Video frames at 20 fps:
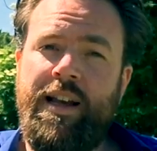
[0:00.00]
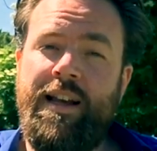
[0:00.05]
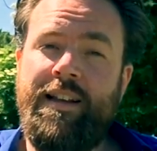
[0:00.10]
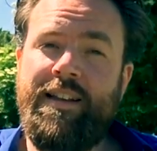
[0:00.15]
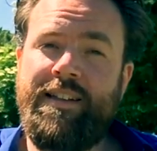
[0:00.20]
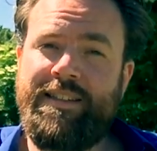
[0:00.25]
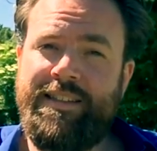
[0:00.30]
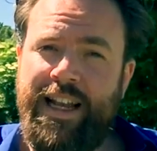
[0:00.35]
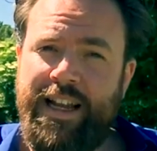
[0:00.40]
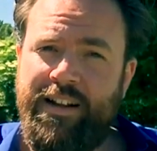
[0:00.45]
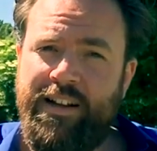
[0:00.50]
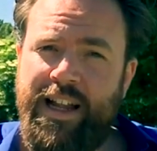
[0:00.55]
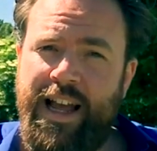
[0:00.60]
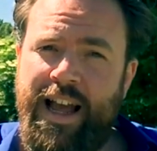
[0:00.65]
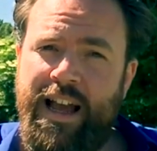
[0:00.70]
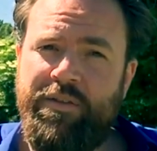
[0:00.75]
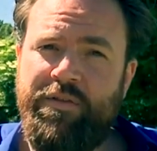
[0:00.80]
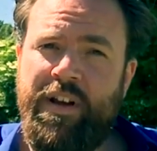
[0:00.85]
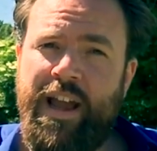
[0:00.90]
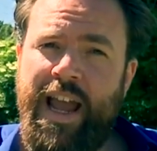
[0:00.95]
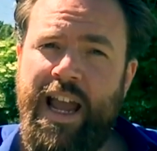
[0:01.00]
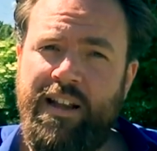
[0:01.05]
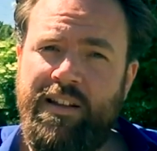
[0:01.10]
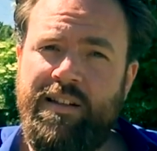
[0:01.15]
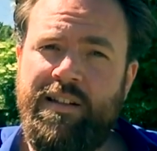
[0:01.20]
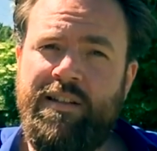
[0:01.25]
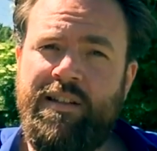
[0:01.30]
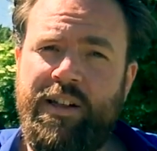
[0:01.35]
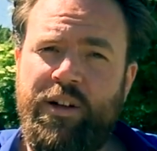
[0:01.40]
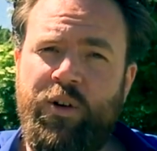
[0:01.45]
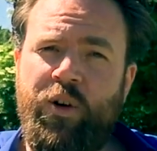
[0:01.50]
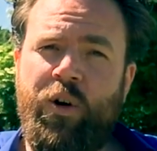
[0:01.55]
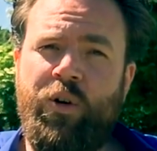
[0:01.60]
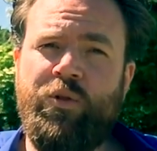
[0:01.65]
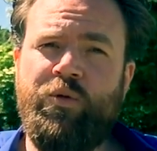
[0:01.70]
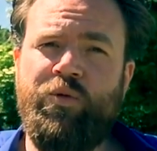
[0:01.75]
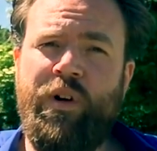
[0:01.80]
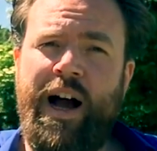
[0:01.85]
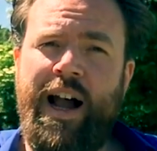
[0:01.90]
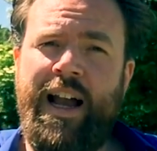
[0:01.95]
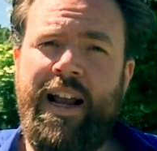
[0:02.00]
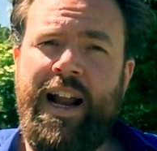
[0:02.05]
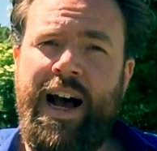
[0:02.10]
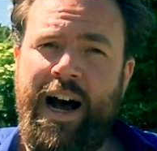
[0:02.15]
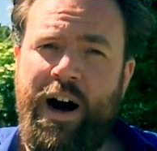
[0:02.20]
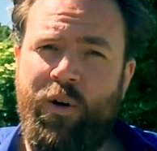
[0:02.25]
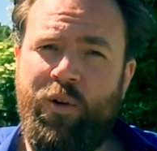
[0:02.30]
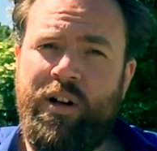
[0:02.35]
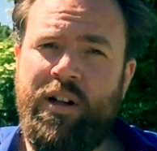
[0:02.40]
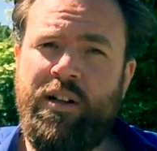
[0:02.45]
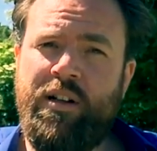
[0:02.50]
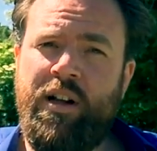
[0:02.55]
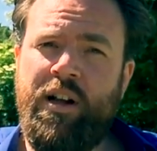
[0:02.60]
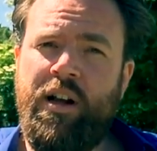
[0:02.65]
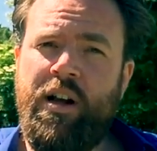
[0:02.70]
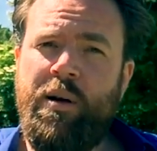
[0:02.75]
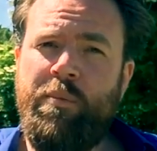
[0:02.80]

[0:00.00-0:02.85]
In the second half, 18-year-old Ryan Howland